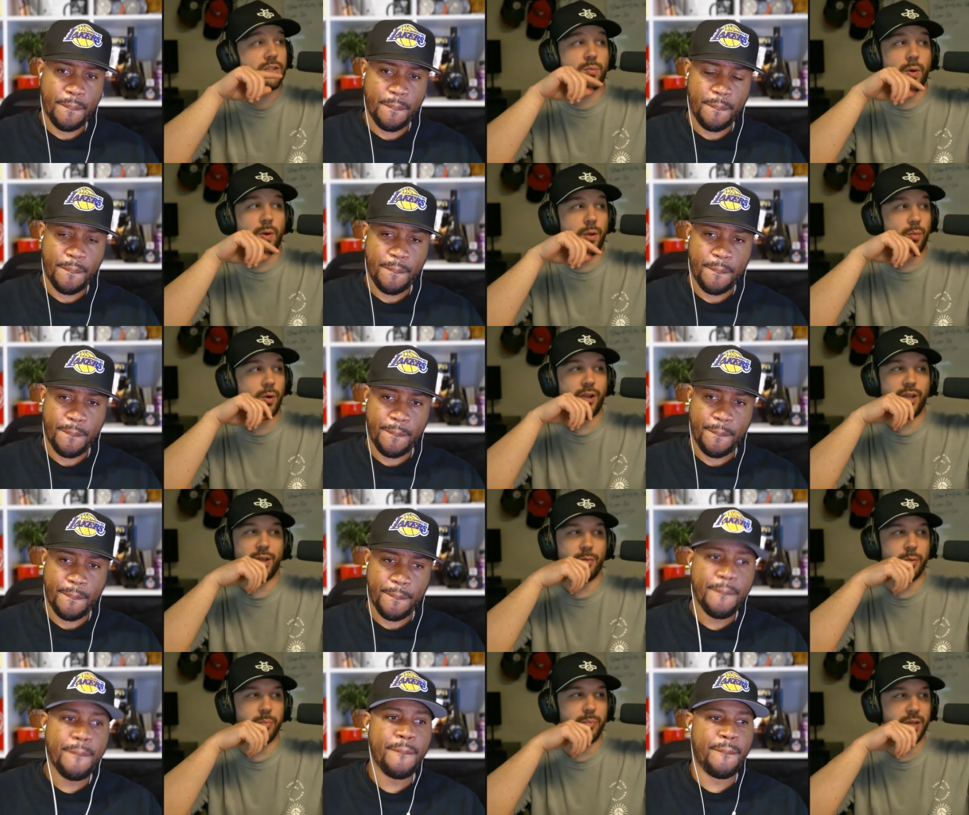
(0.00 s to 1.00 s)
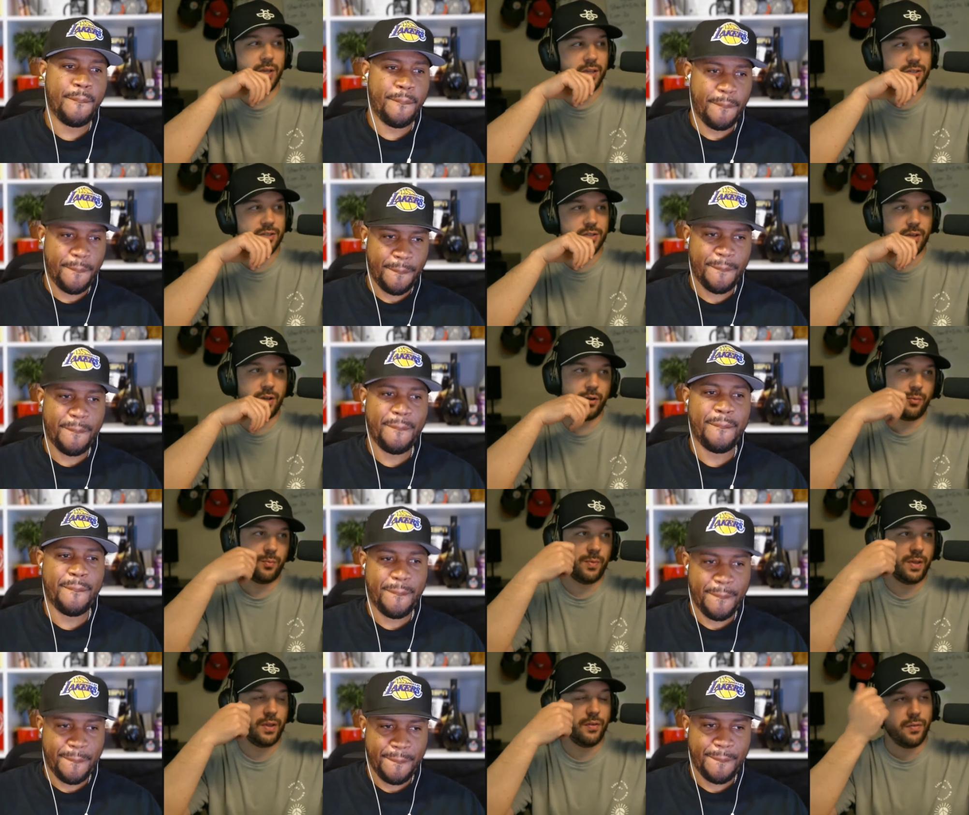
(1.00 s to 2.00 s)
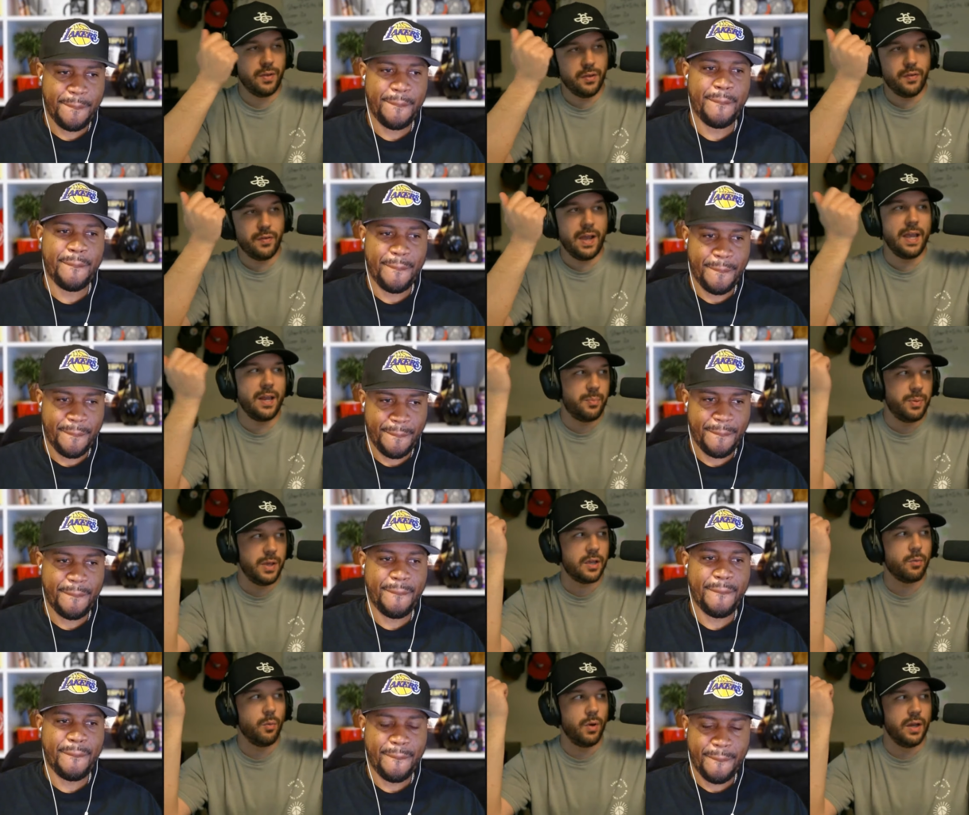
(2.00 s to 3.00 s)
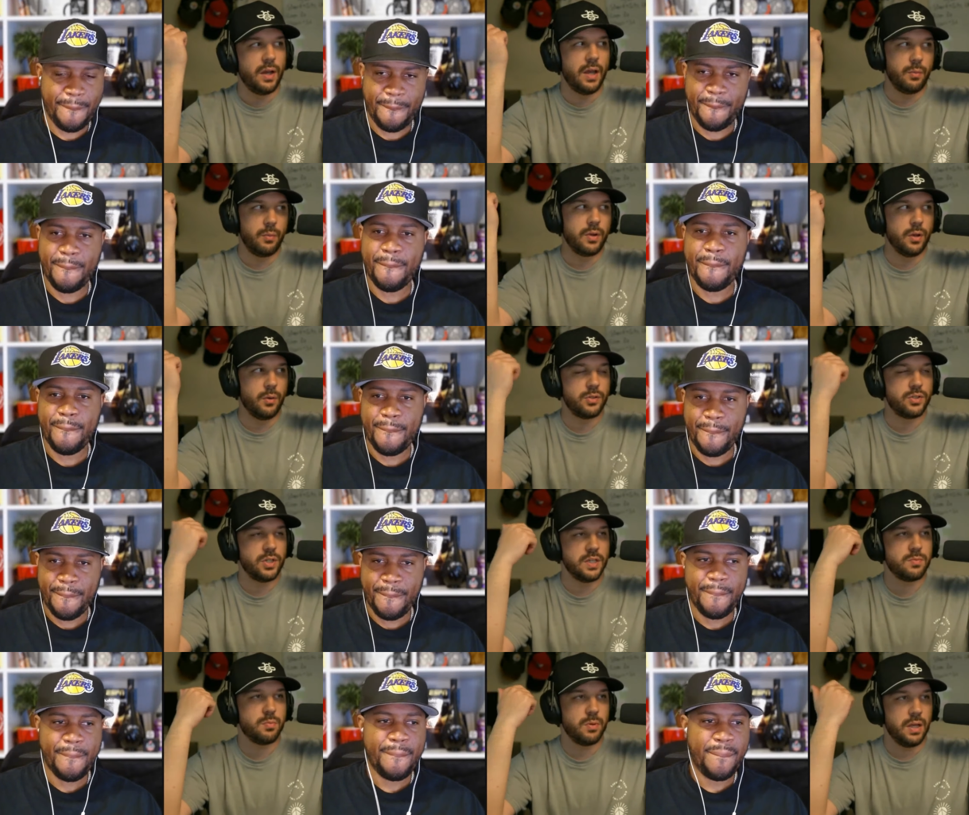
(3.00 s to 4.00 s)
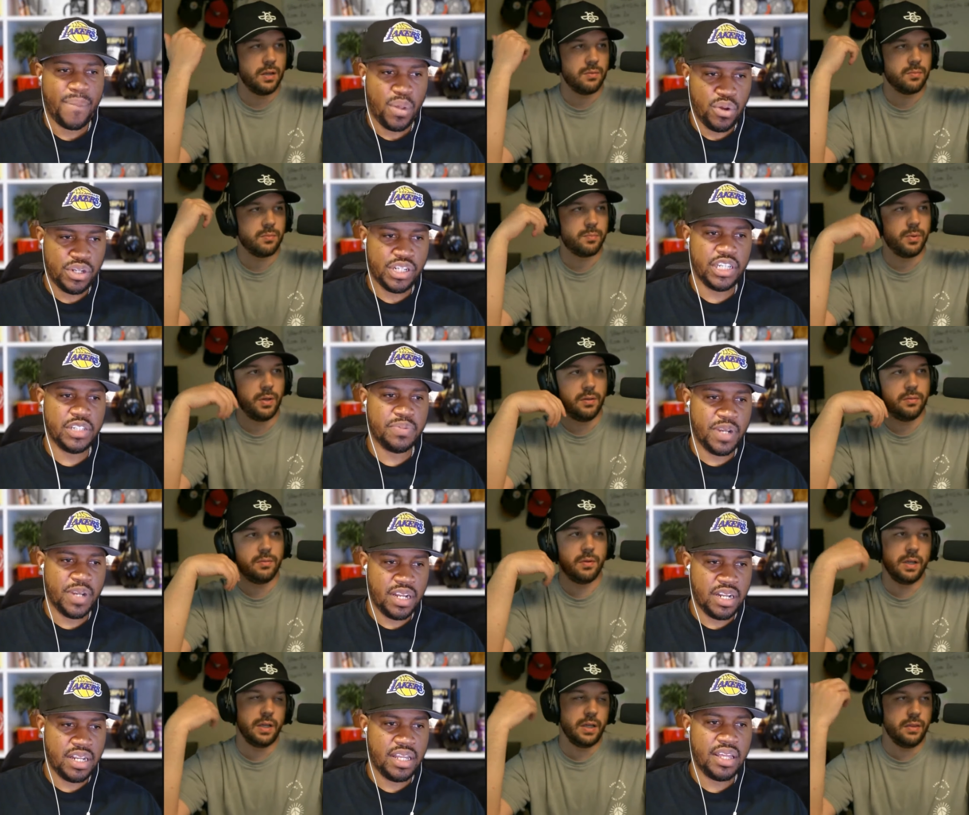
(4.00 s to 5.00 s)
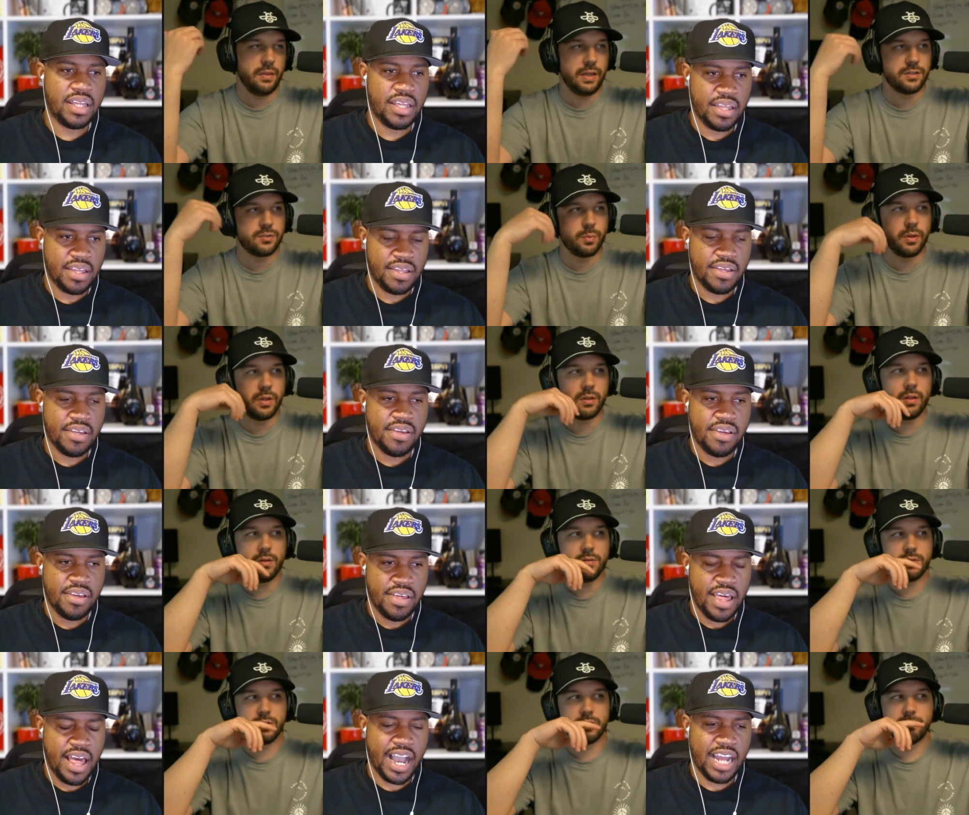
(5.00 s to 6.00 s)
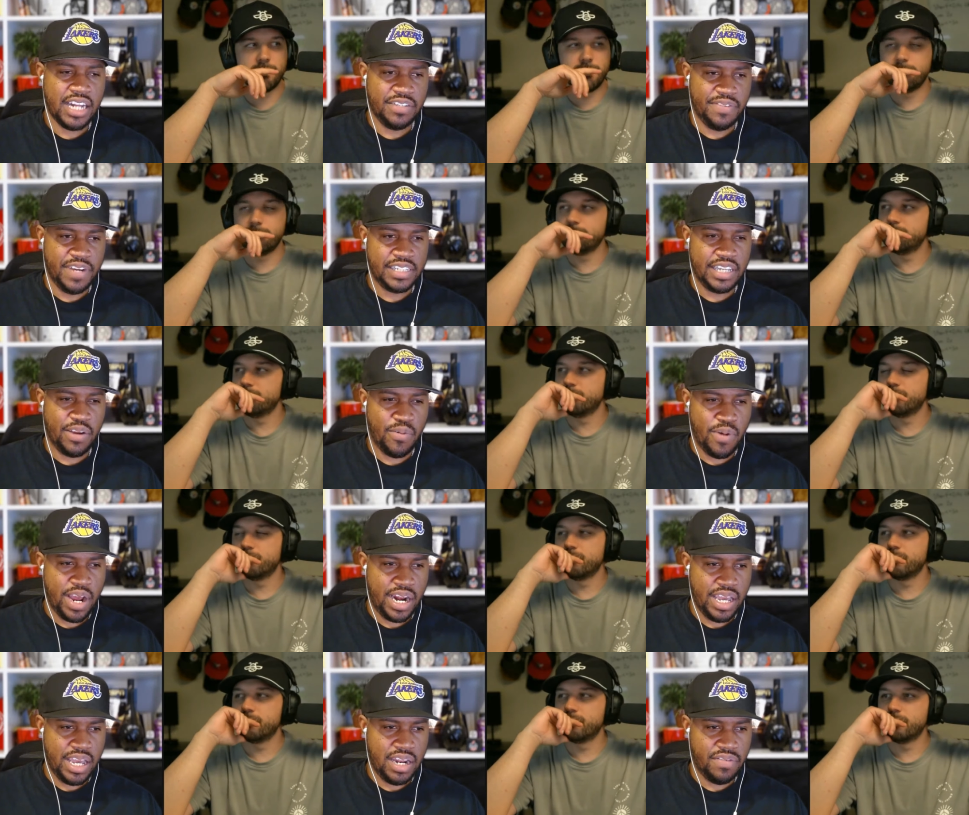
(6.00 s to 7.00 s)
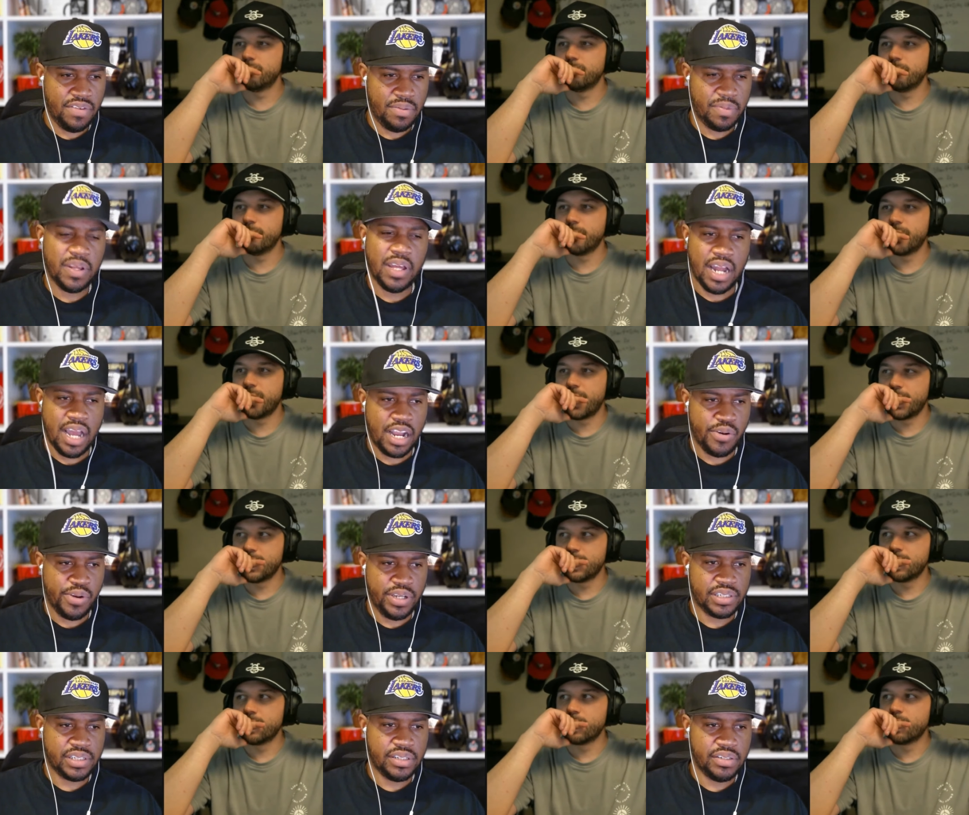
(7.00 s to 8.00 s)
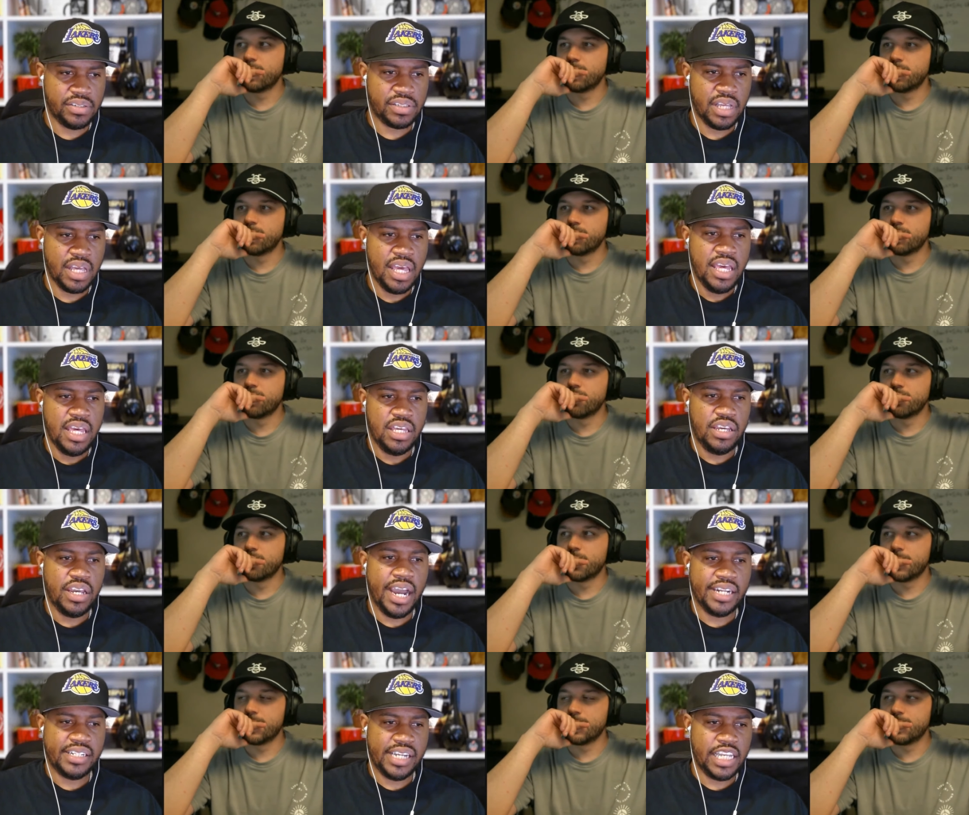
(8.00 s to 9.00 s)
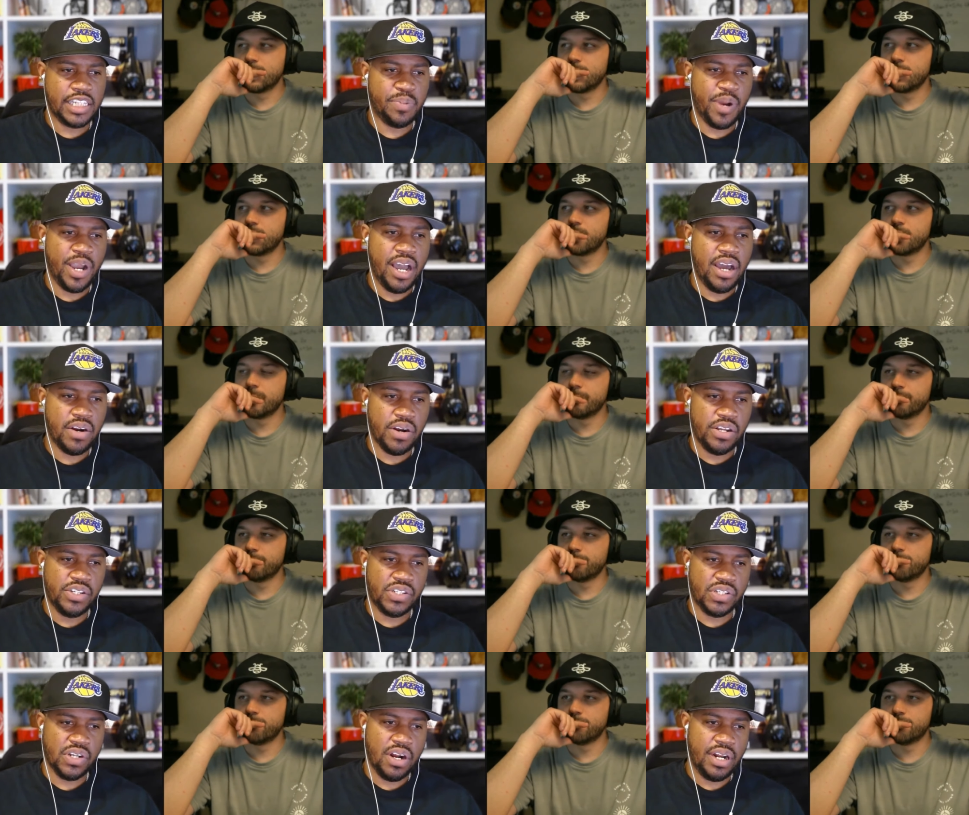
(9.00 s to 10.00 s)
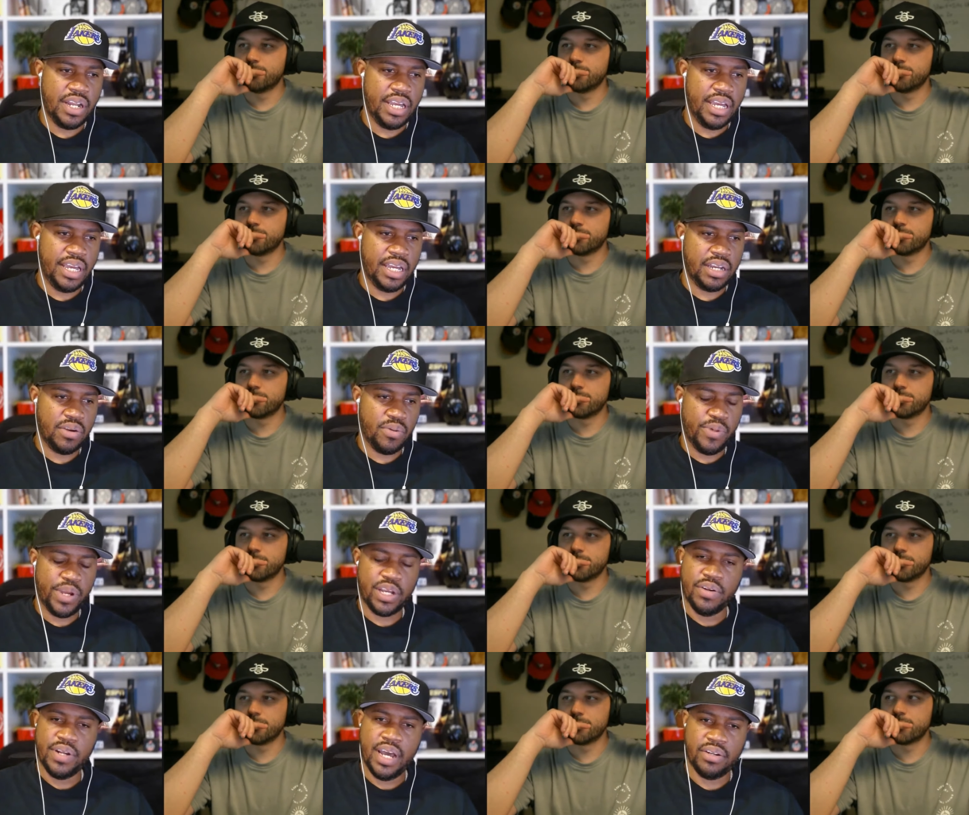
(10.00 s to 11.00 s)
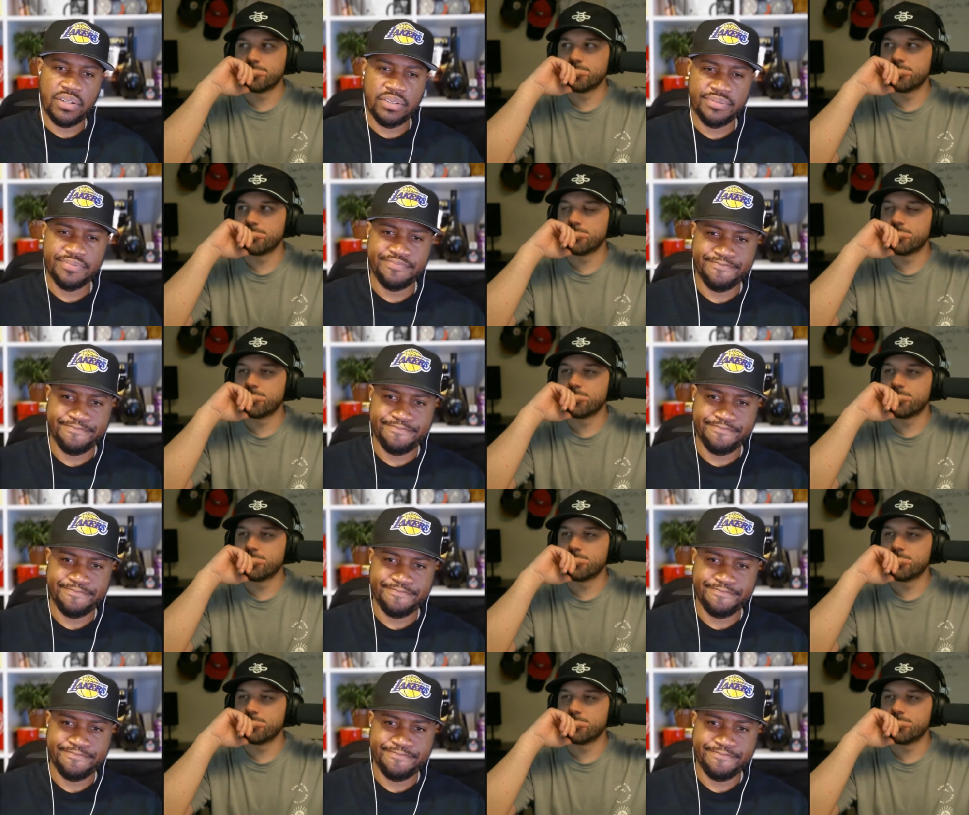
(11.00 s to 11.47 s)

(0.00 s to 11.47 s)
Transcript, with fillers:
Speaker 1: where he would be. So if if I had to pick one, I would go with Chase Brown, but Chase it, Brown. that's really close.
Speaker 2: I got Javonte right ahead of him, and I agree it's close. You got Chase Brown, or are you starting Rico Dowdle?